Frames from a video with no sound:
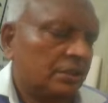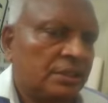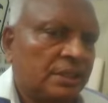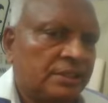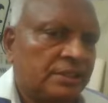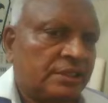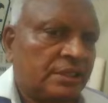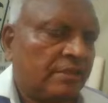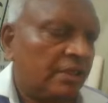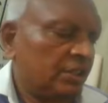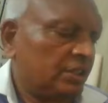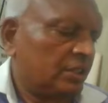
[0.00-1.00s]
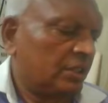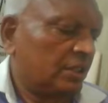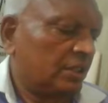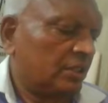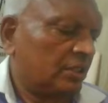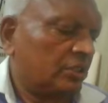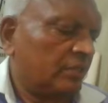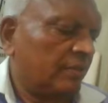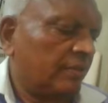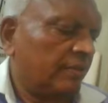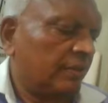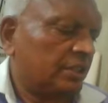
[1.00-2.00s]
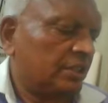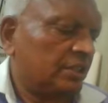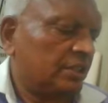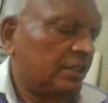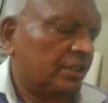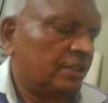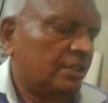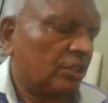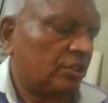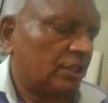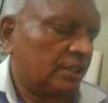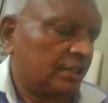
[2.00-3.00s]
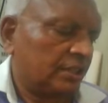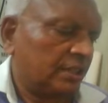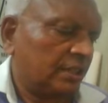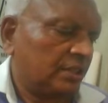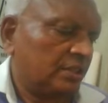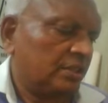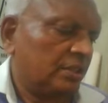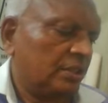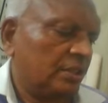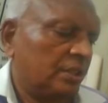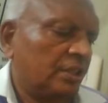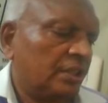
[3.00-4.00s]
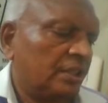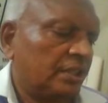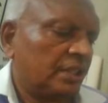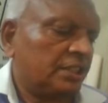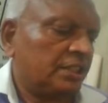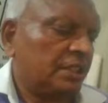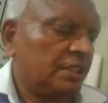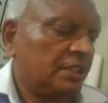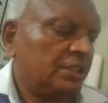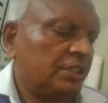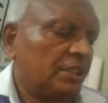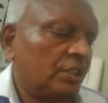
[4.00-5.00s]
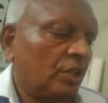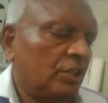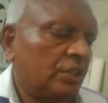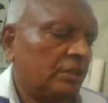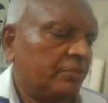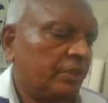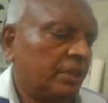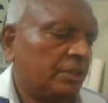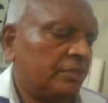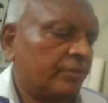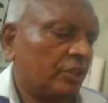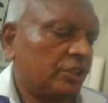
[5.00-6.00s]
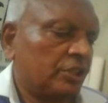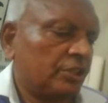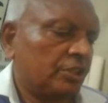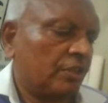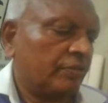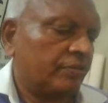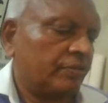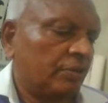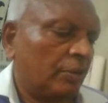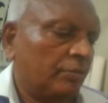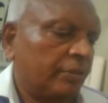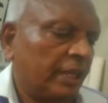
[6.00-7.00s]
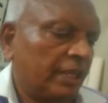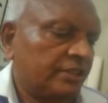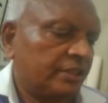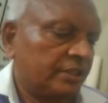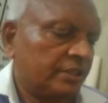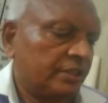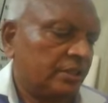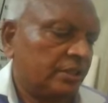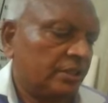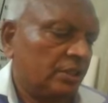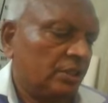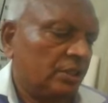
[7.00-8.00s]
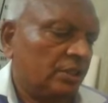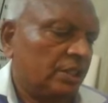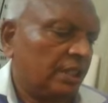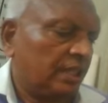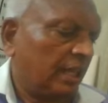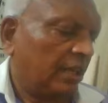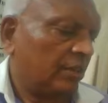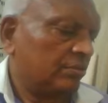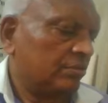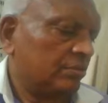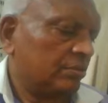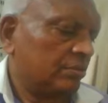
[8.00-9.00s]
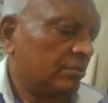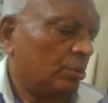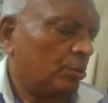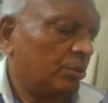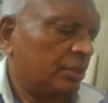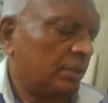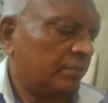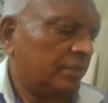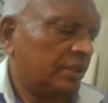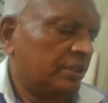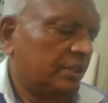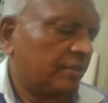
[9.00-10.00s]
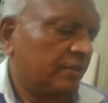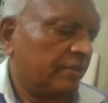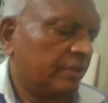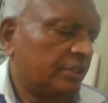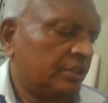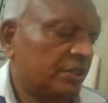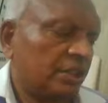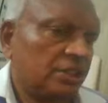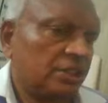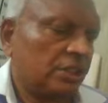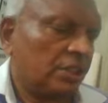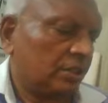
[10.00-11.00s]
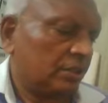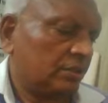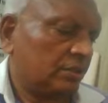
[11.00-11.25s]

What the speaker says: Then civil engineer or civil works engineer or consultant. Resident engineer on a big project of complexes shall have within a civil works engineer